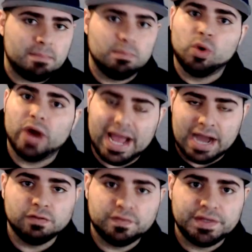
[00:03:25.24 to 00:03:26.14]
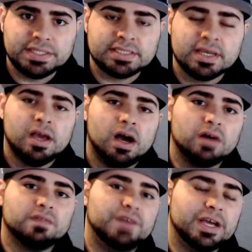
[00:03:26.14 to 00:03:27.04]
more outfits
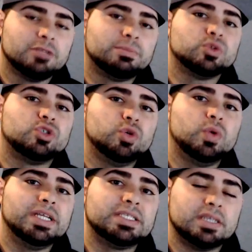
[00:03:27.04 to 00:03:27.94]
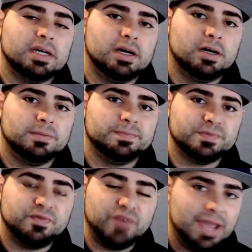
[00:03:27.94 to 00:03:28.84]
available to its um,
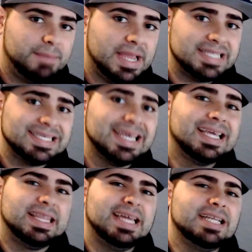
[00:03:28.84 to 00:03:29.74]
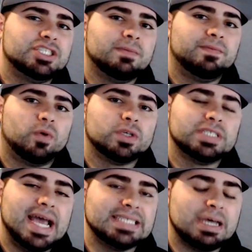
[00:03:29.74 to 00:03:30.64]
fan base than Jump Force
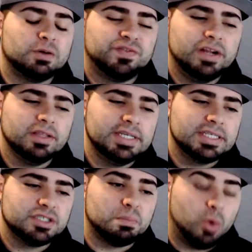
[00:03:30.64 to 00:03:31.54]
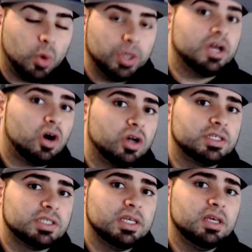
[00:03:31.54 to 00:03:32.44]
has. I was fairly disappointed,
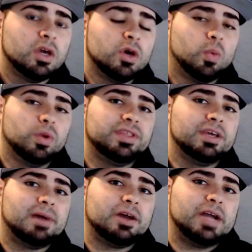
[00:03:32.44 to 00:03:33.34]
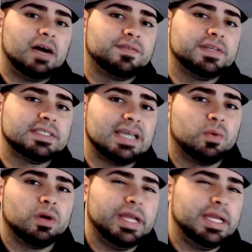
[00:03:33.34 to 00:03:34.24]
honestly, with the amount of outfits that
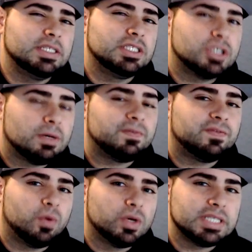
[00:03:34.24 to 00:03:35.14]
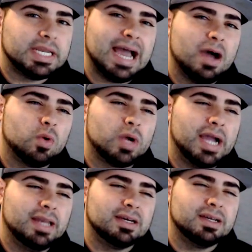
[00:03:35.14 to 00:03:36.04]
were in Jump Force and how
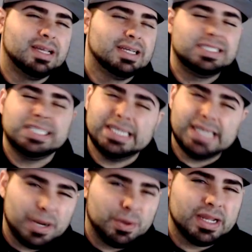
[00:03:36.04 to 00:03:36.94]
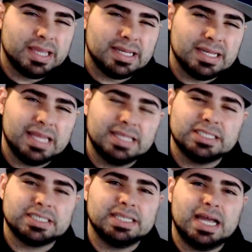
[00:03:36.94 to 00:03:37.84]
kind of generic and, and
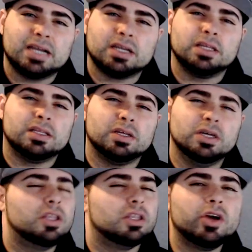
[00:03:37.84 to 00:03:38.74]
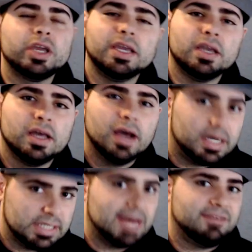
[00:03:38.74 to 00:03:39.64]
just not good looking
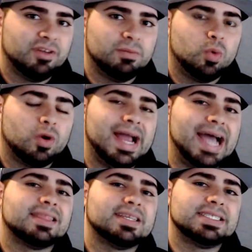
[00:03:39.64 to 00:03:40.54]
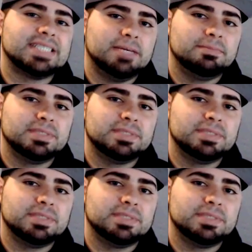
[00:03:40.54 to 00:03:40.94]
a lot of them were at the same